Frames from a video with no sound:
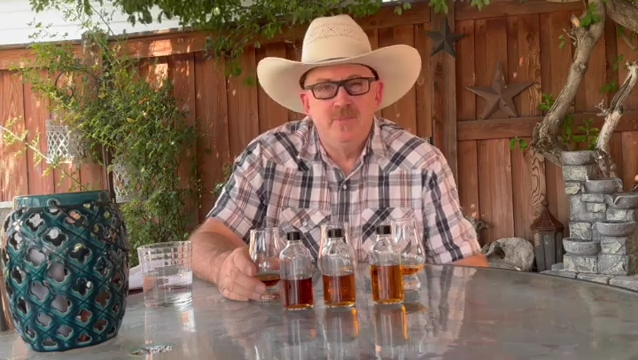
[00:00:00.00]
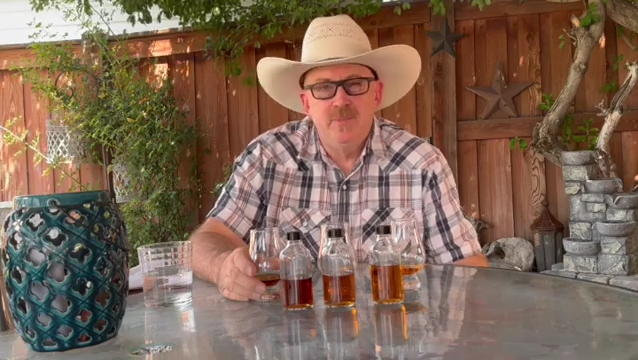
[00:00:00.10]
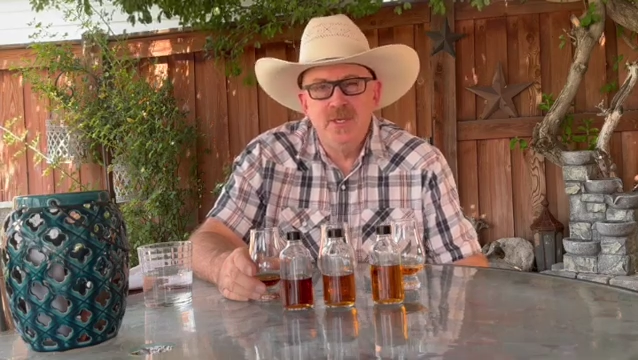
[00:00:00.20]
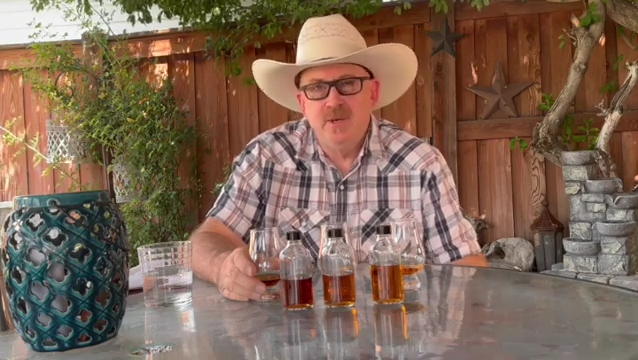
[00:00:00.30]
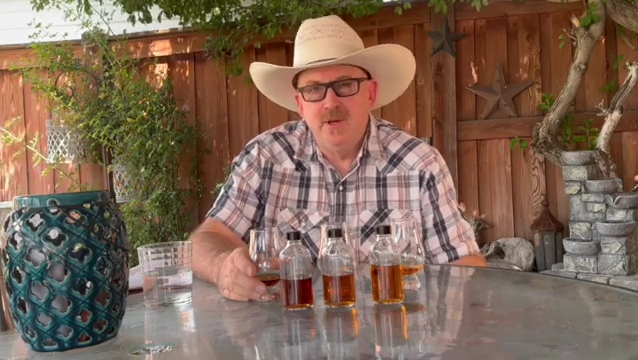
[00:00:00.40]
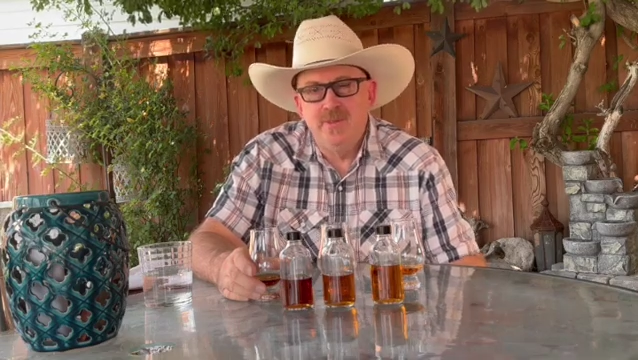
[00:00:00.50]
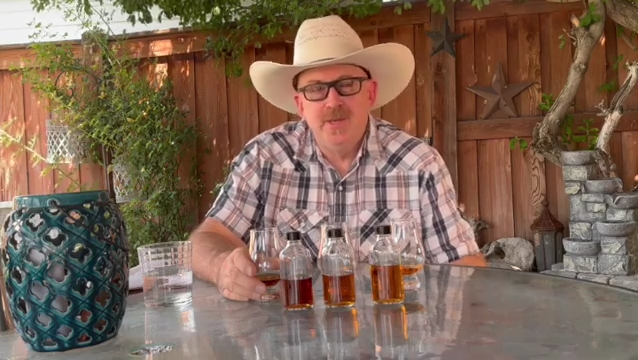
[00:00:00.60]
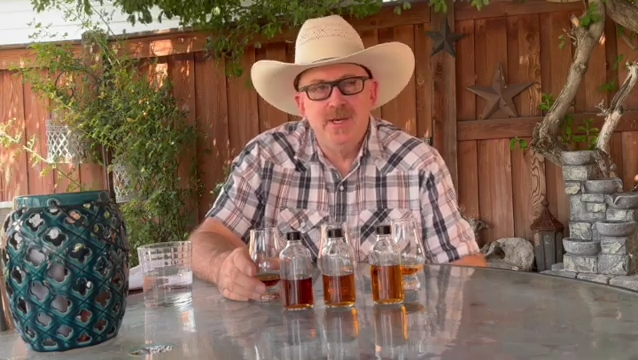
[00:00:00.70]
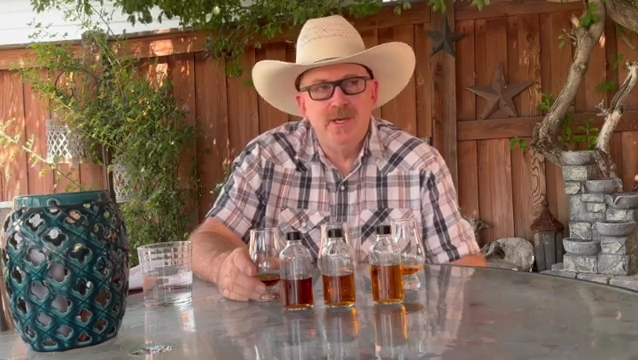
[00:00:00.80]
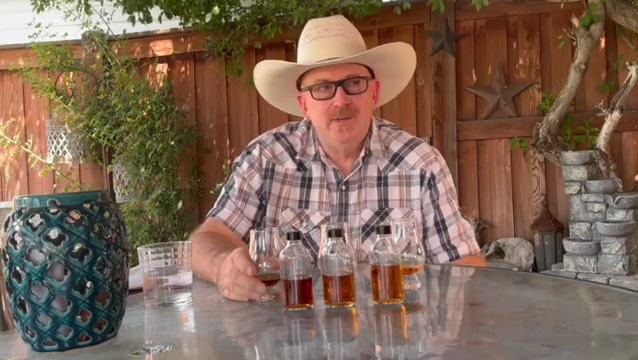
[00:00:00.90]
Beyond
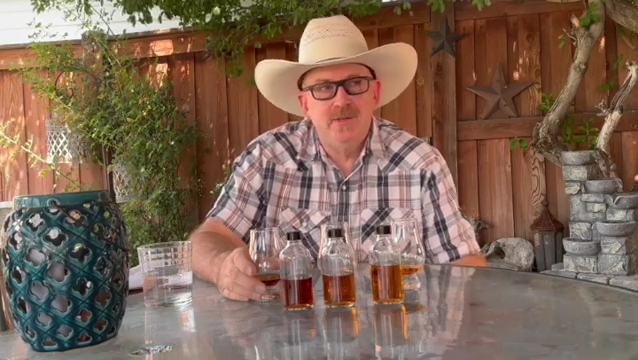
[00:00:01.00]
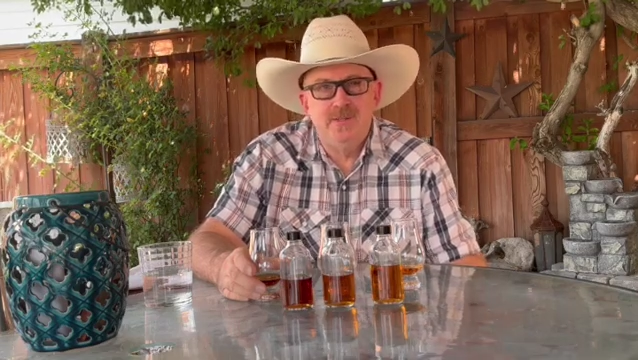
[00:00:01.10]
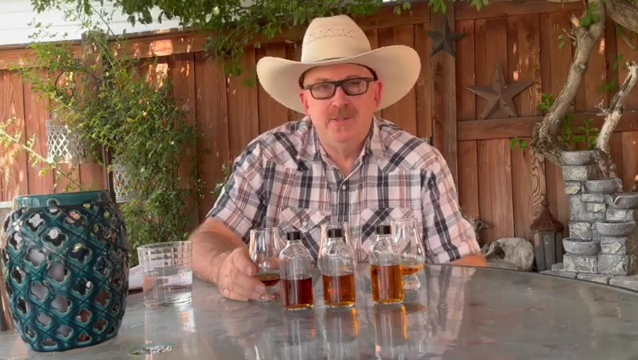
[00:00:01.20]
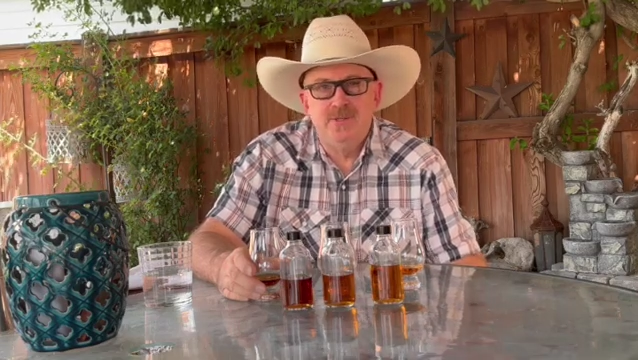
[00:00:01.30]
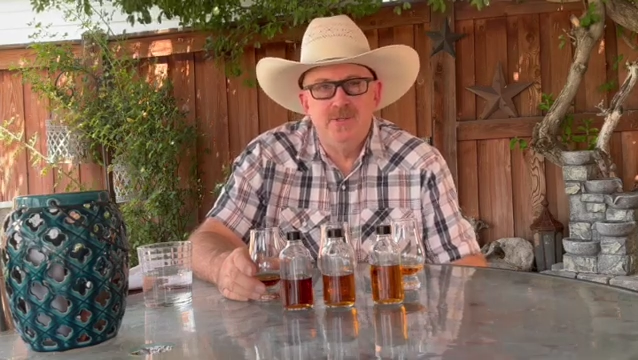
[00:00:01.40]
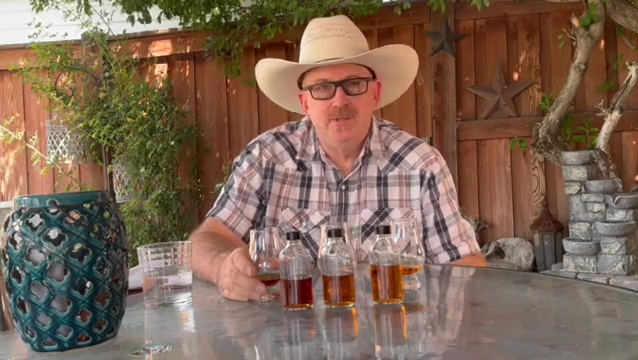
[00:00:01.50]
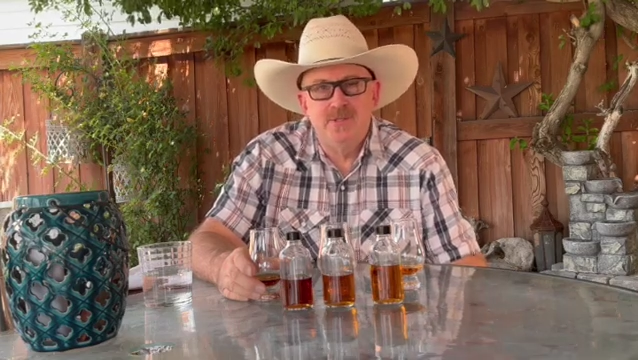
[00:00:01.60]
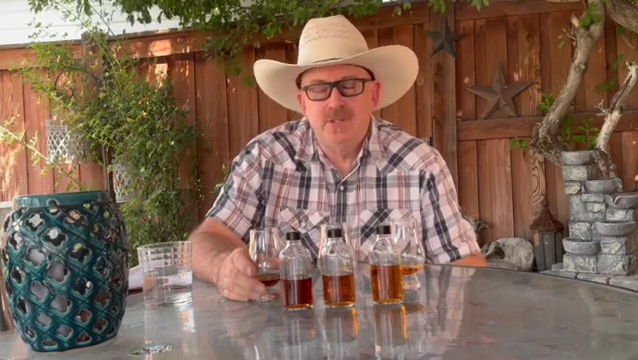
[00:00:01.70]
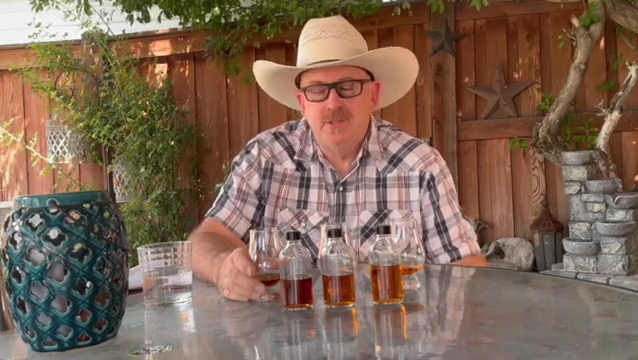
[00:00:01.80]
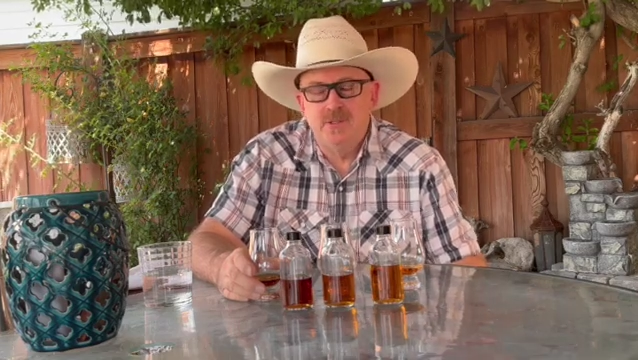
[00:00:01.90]
that, it
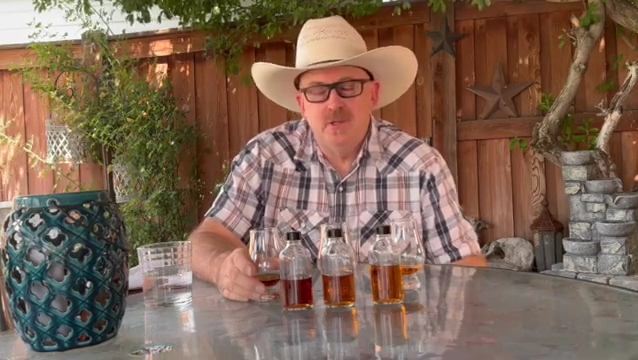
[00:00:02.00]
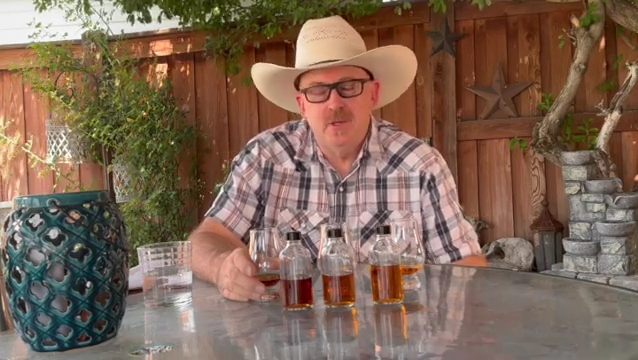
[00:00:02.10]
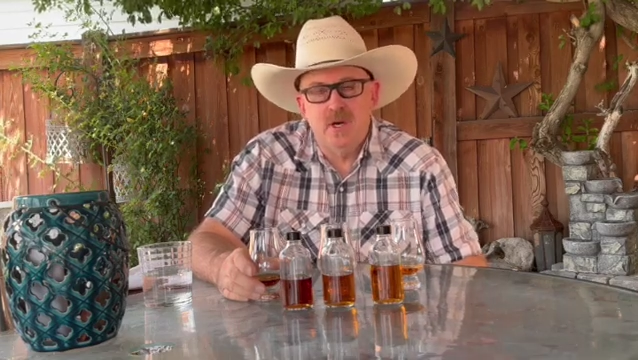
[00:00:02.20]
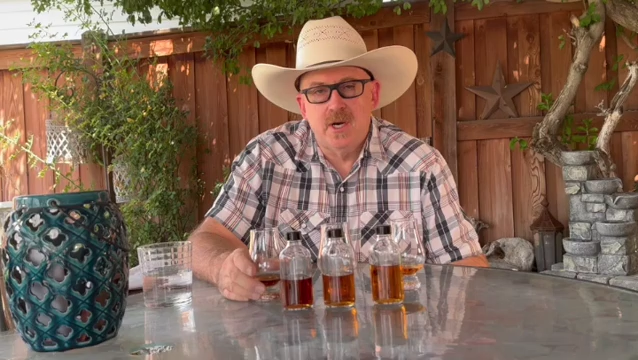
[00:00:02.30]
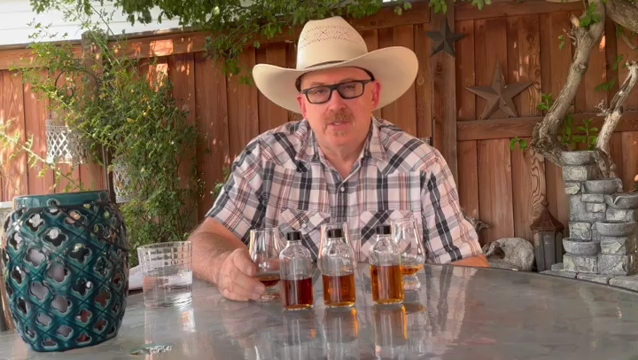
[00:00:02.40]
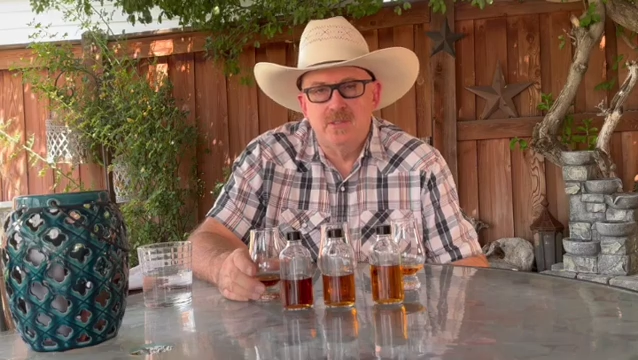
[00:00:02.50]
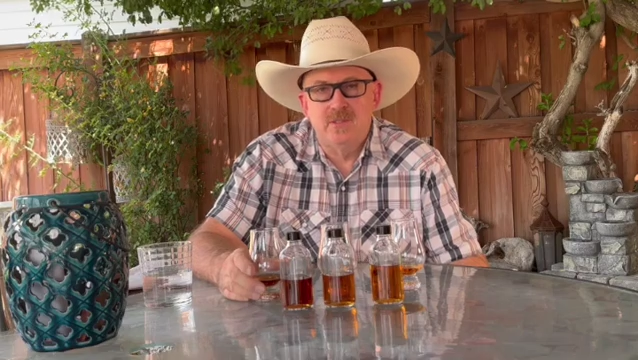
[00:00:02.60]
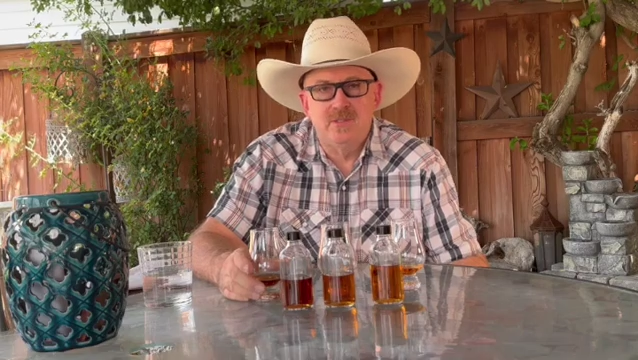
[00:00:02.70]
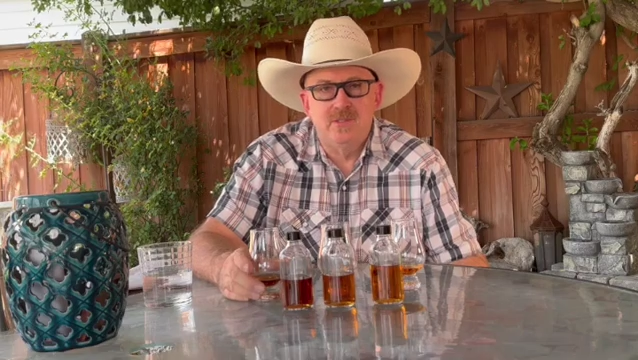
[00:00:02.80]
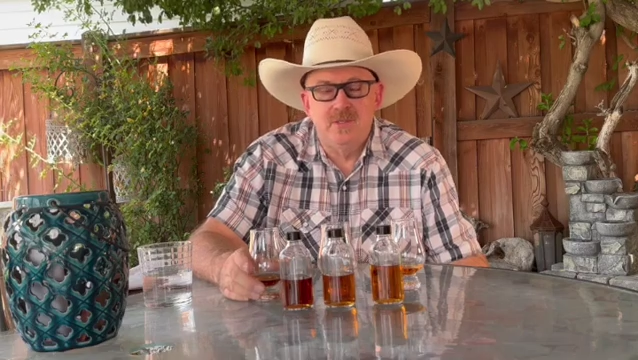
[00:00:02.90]
just gets
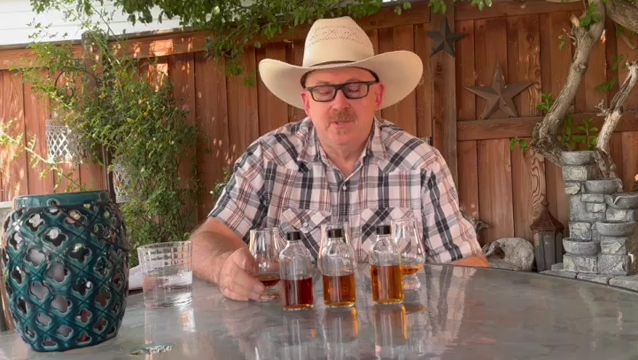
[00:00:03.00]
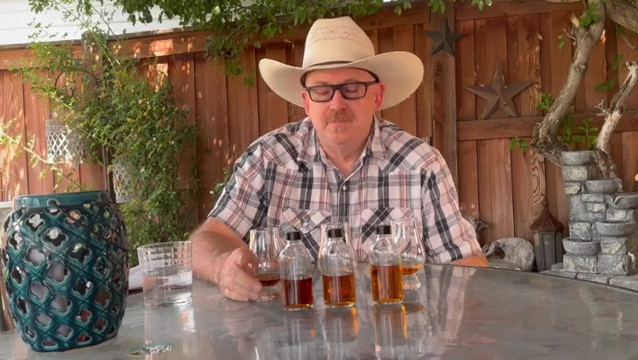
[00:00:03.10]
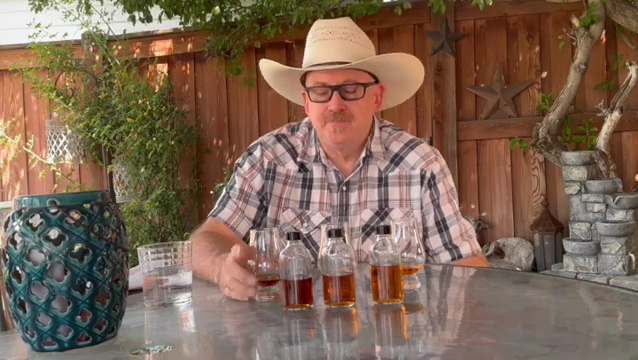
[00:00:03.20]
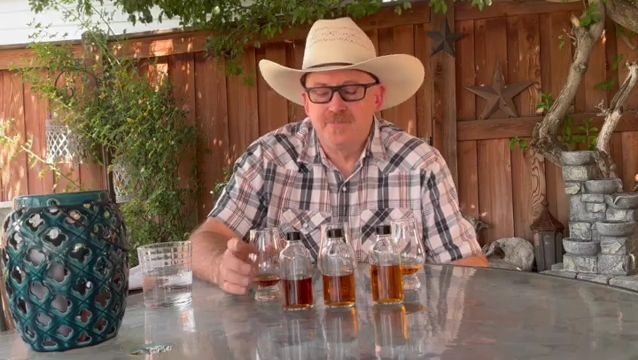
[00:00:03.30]
lost. So,